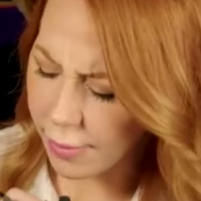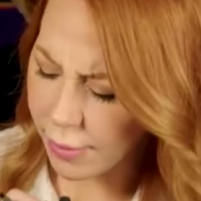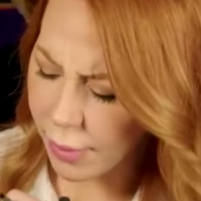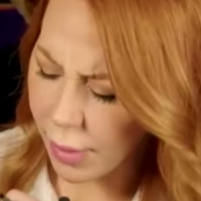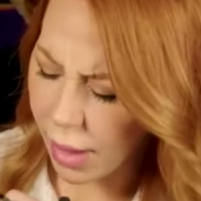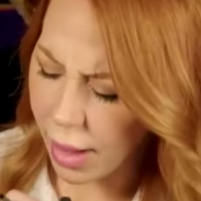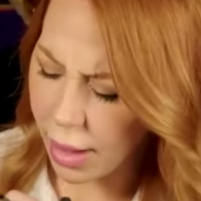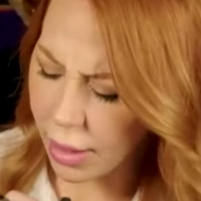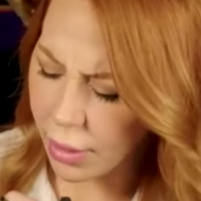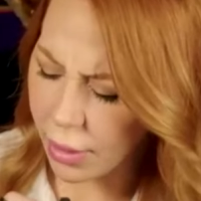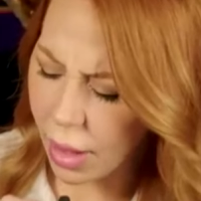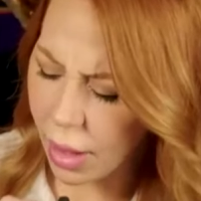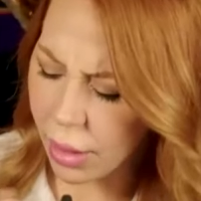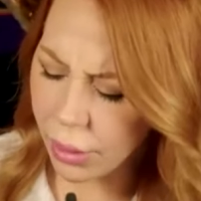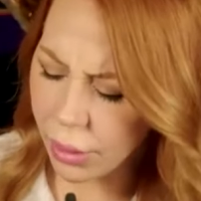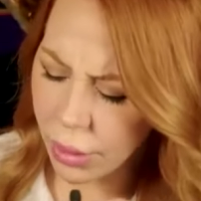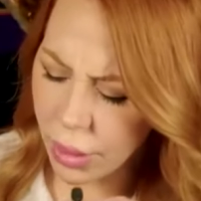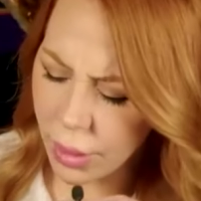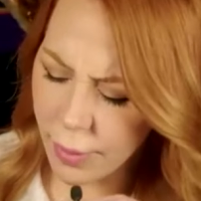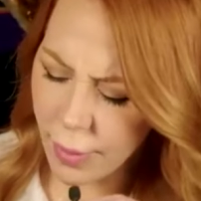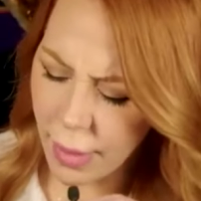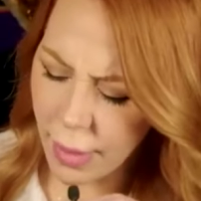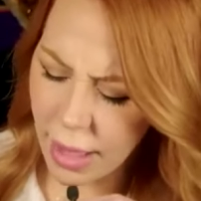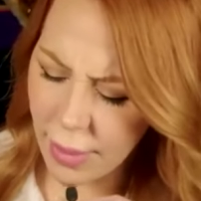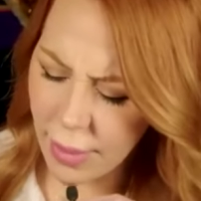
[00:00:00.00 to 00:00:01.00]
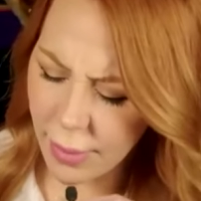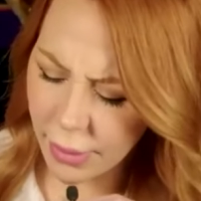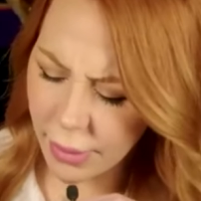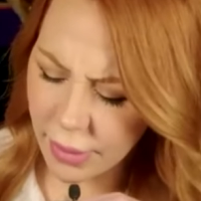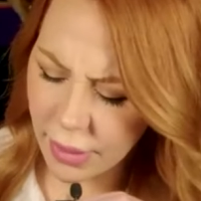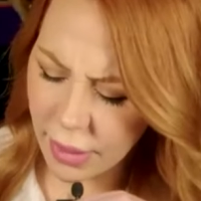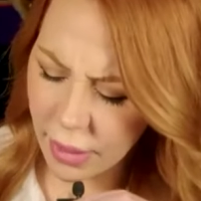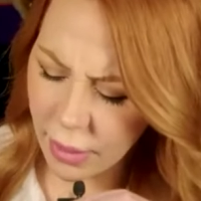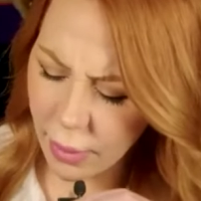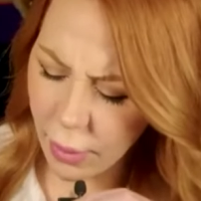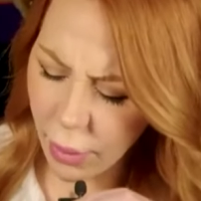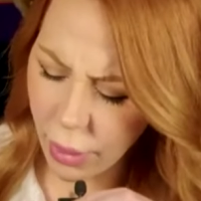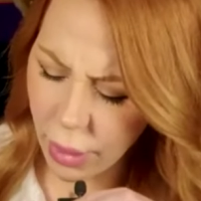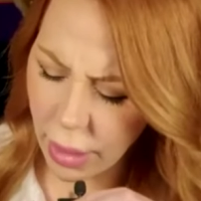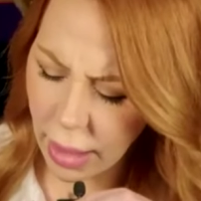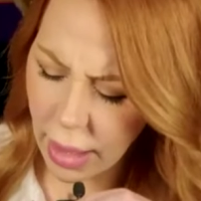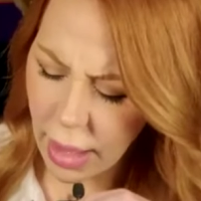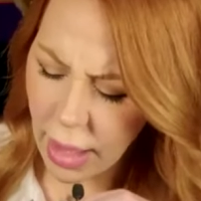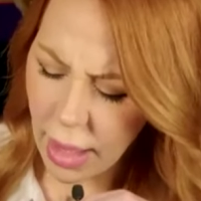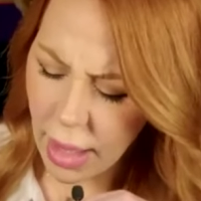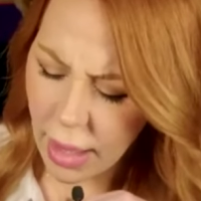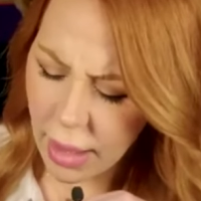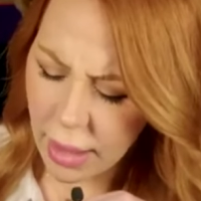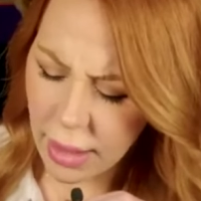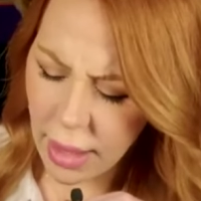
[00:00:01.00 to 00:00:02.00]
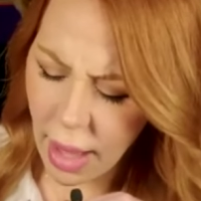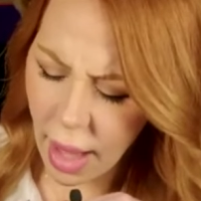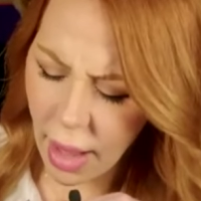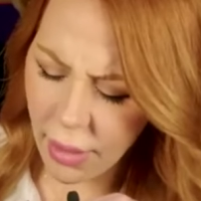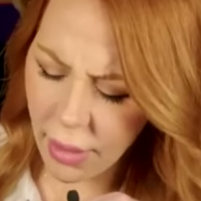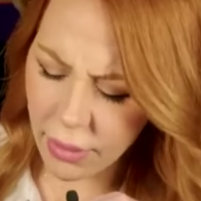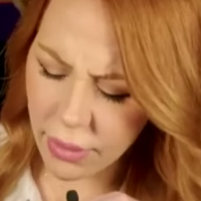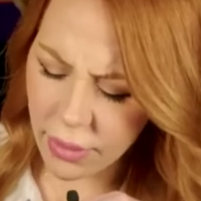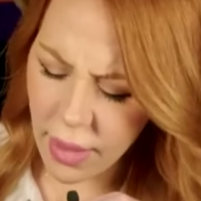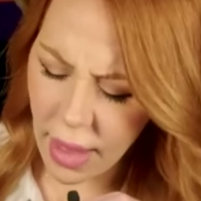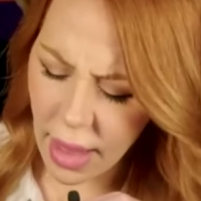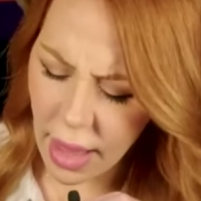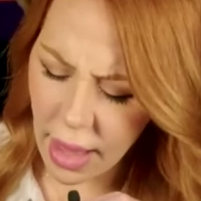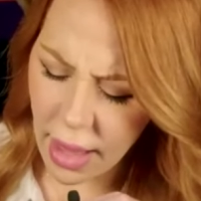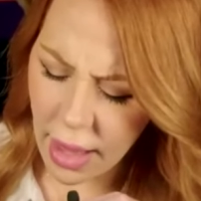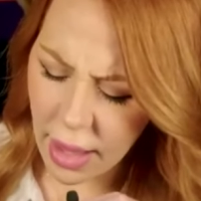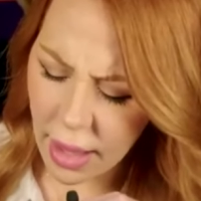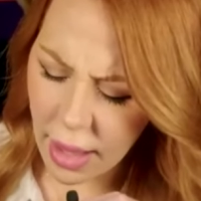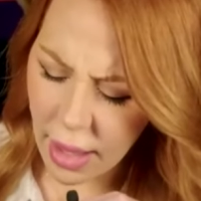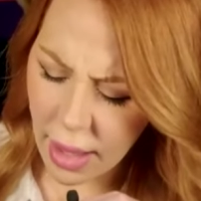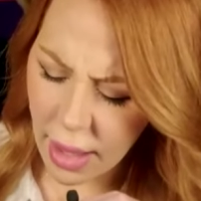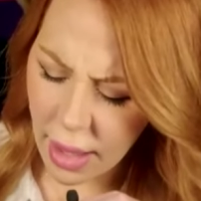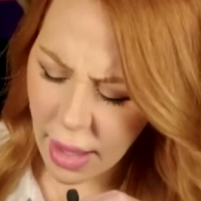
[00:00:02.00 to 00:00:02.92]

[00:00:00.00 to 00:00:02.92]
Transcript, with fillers: I, I'll look at my emails in the morning. Yeah, they.